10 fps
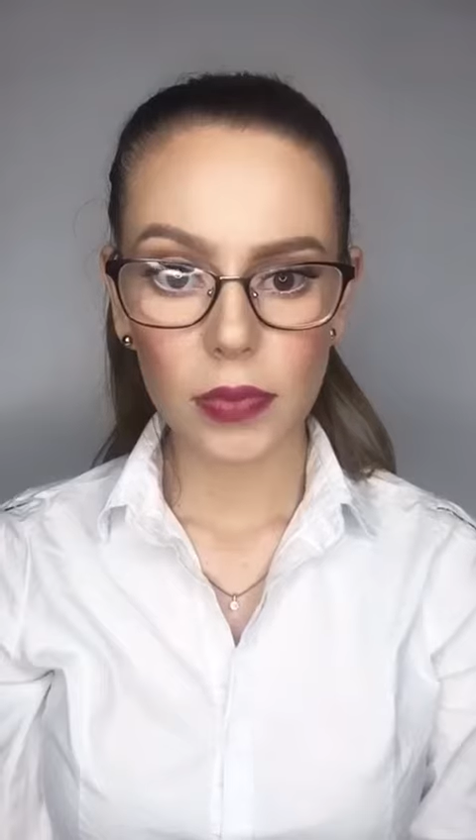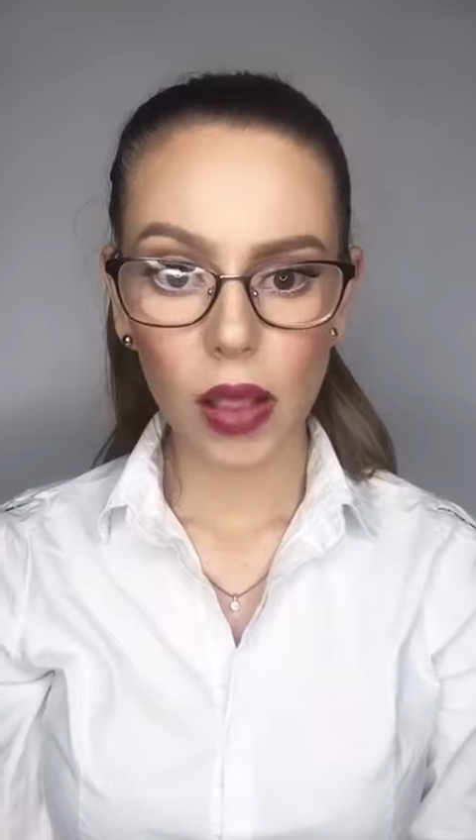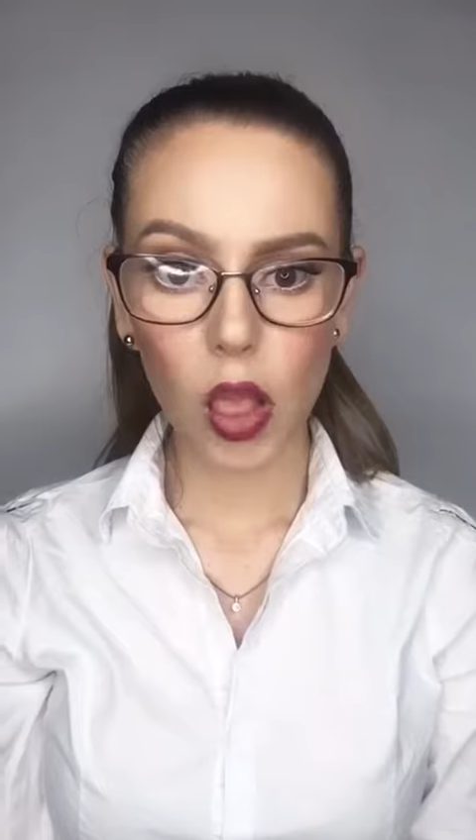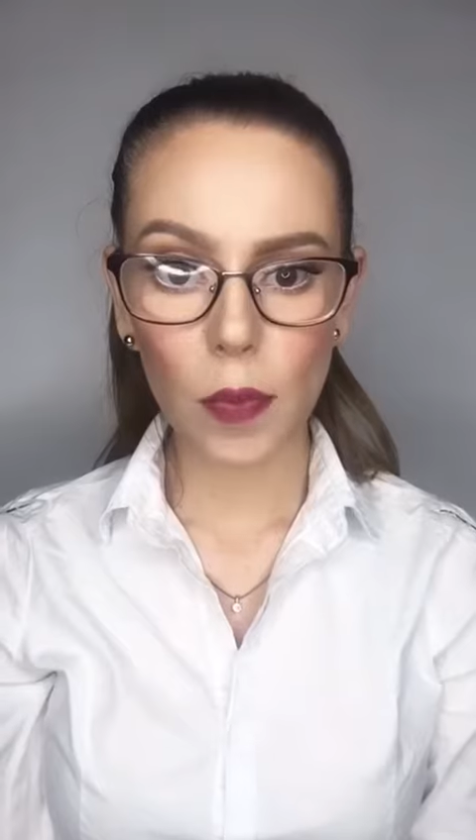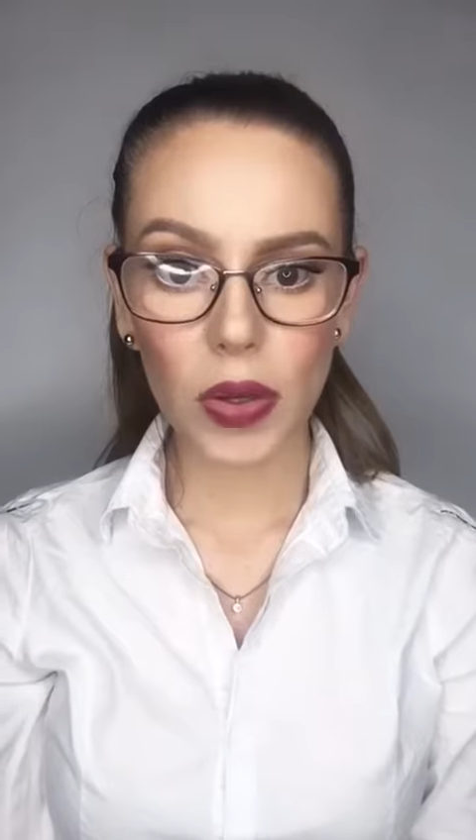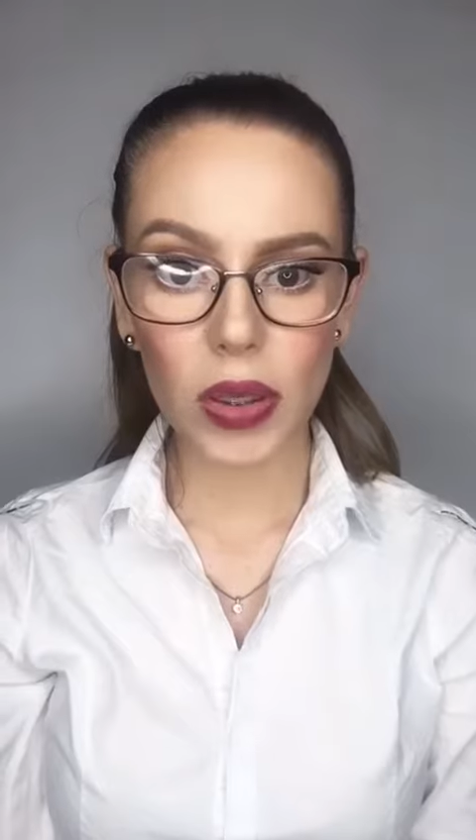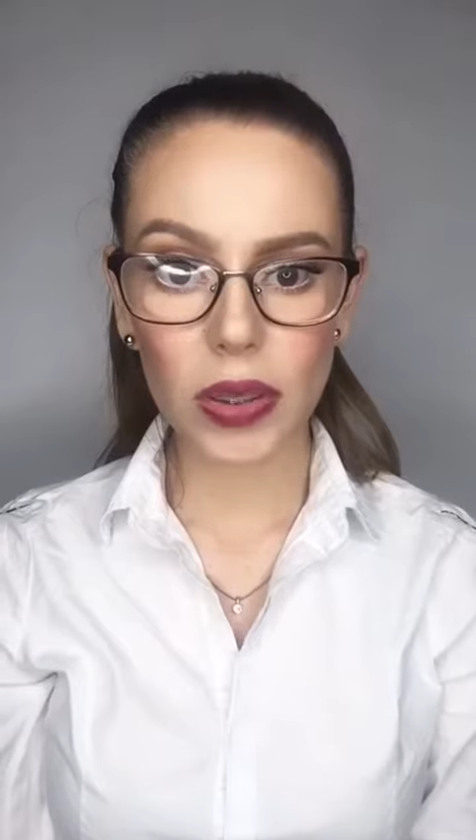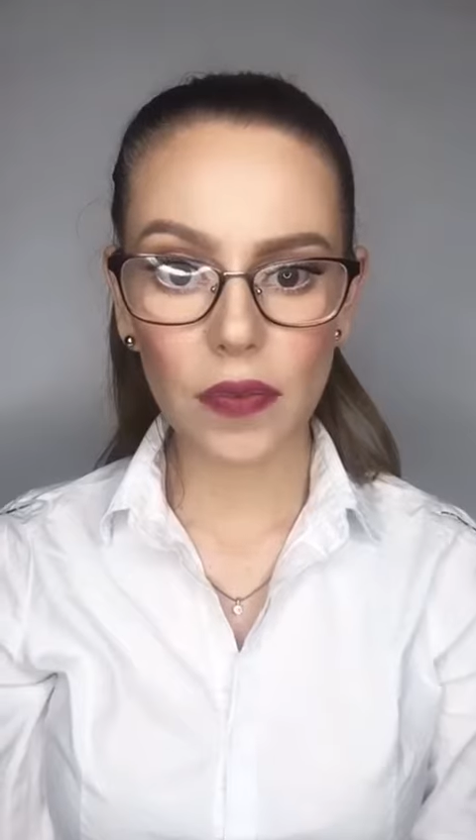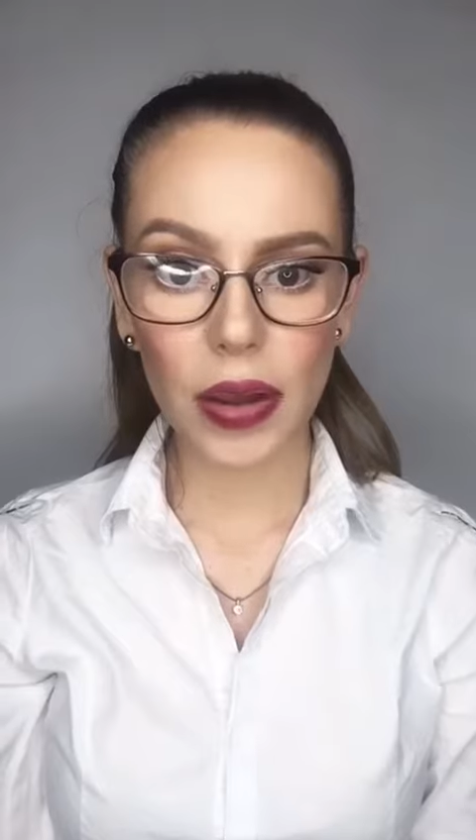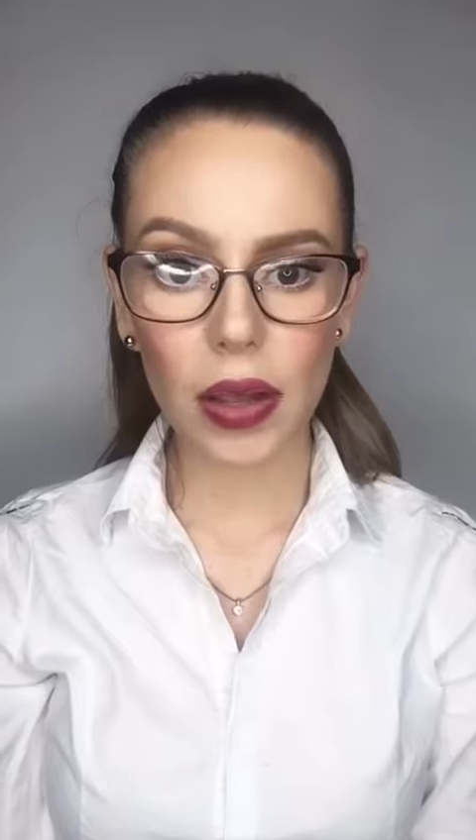The
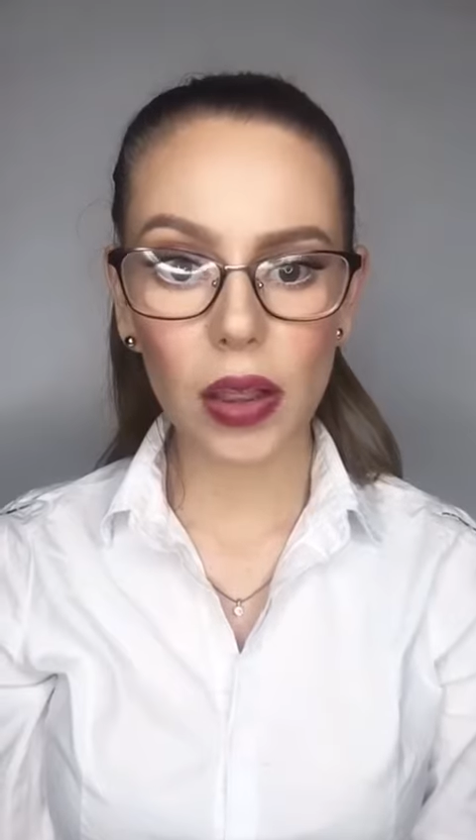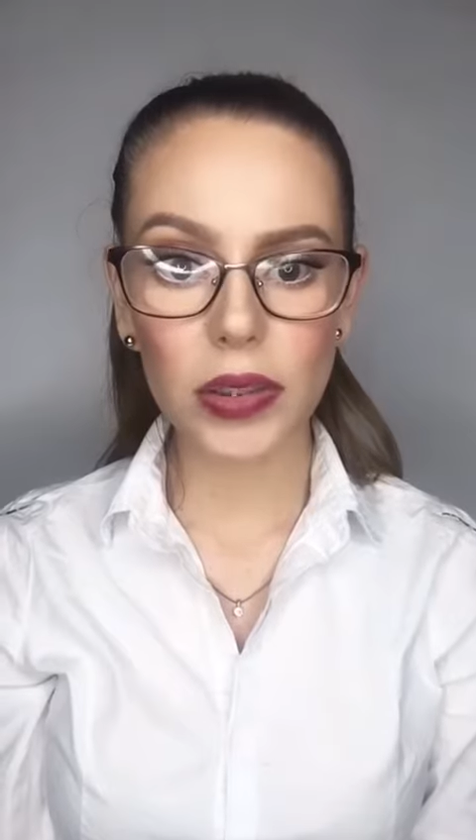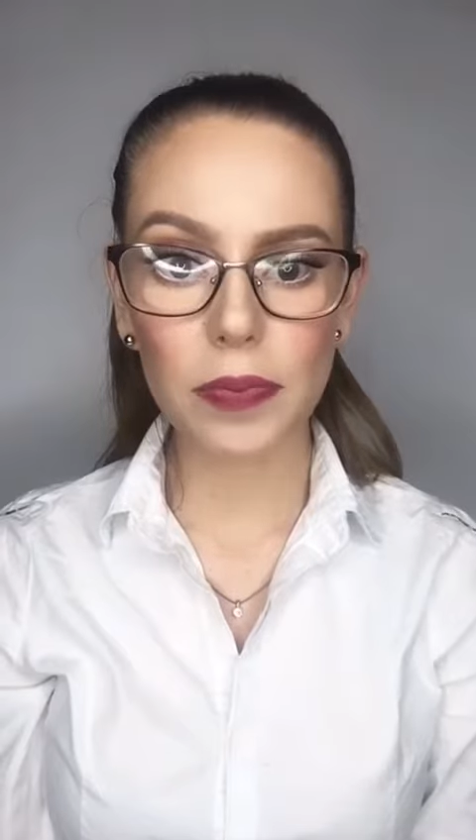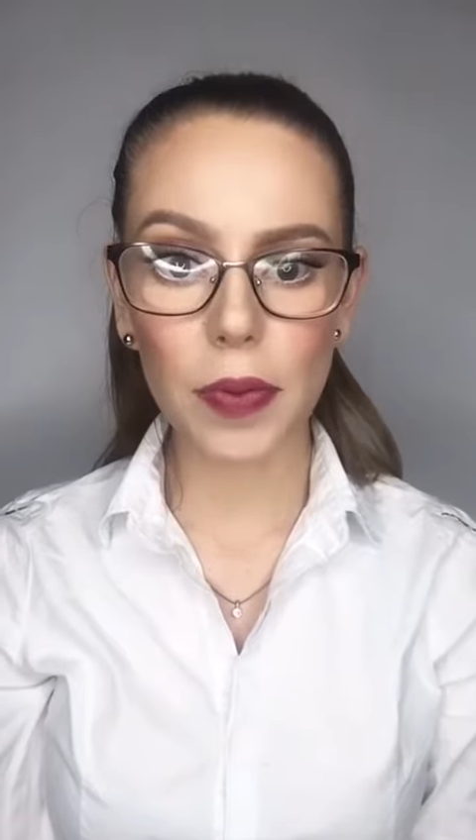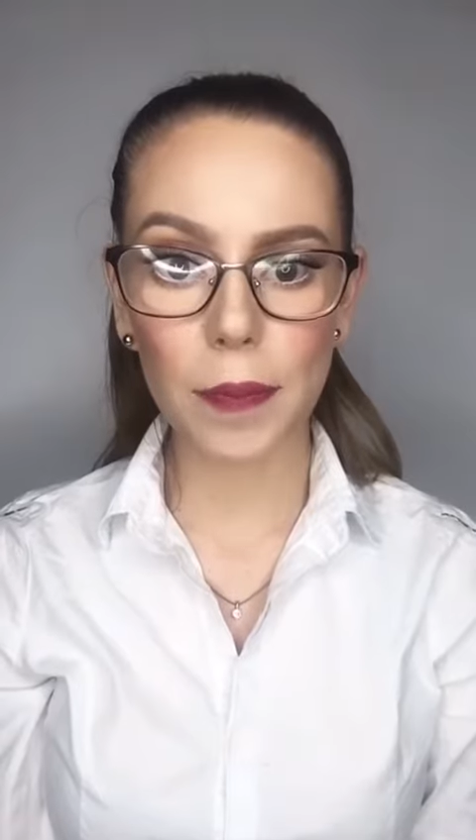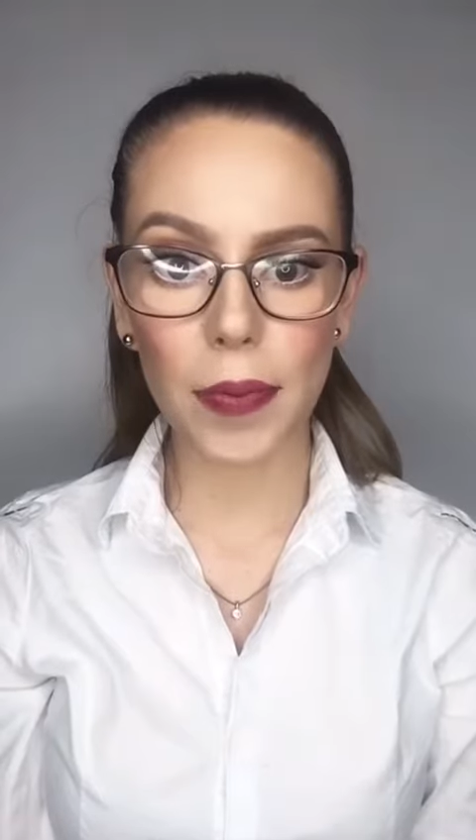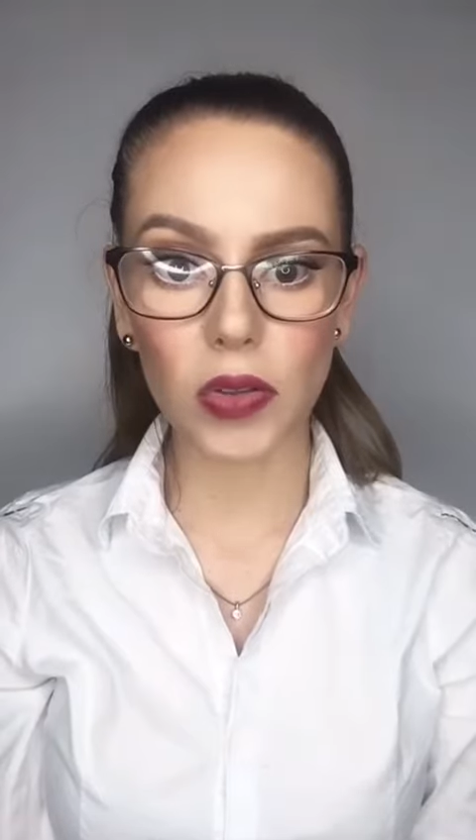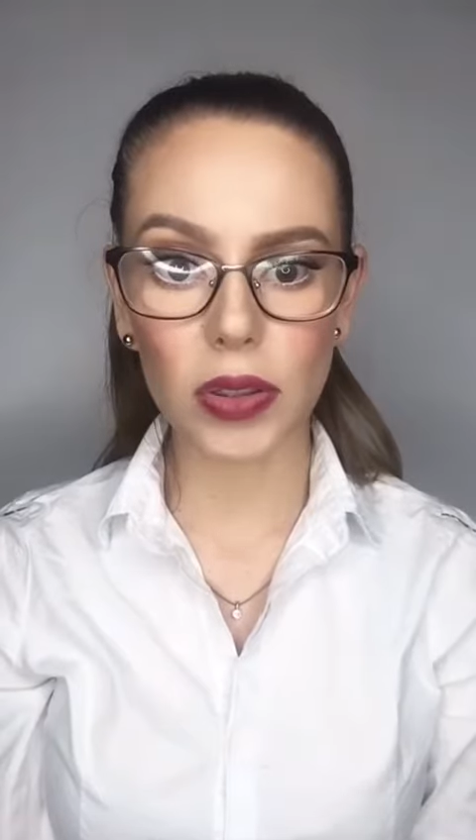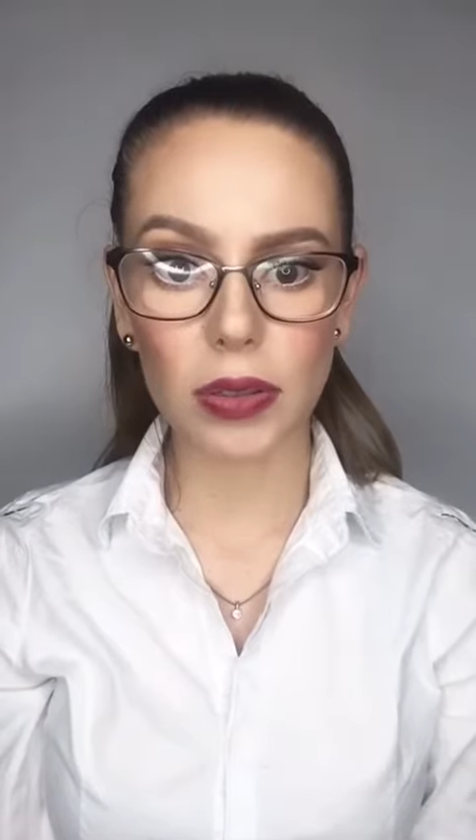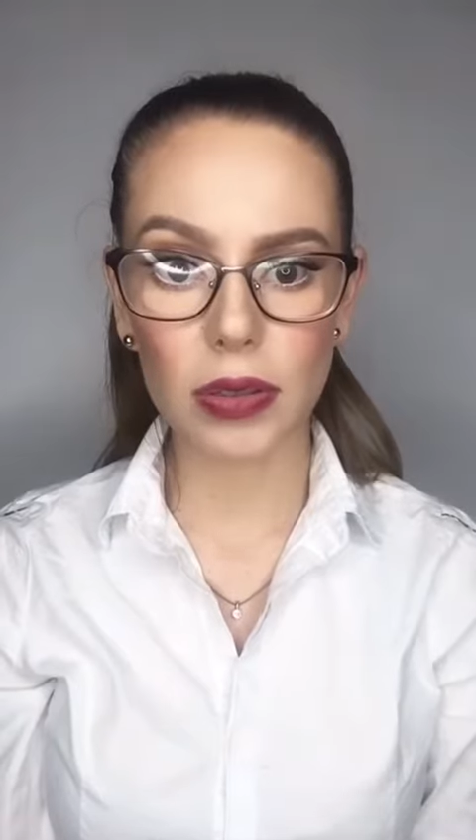of Ecology
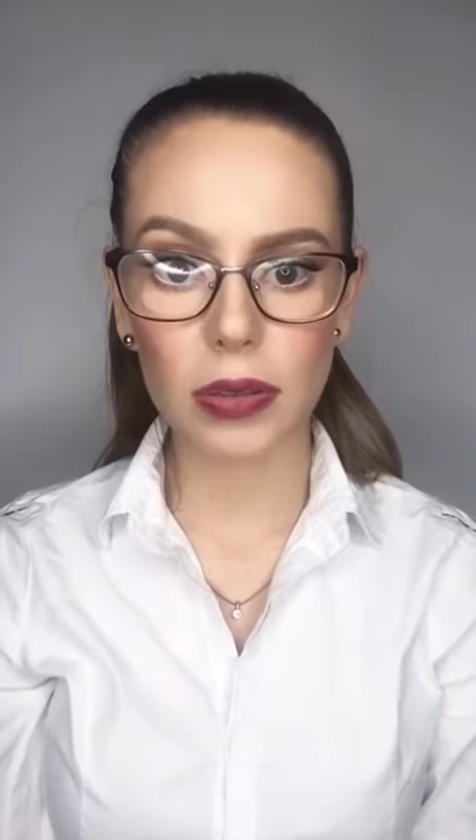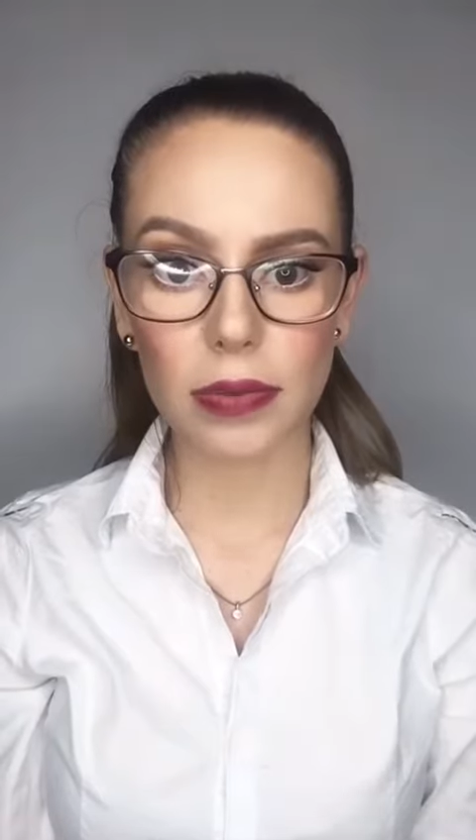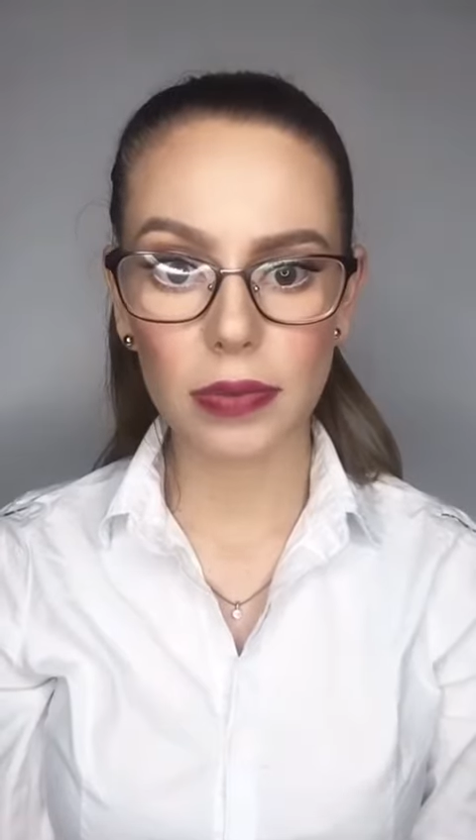proposes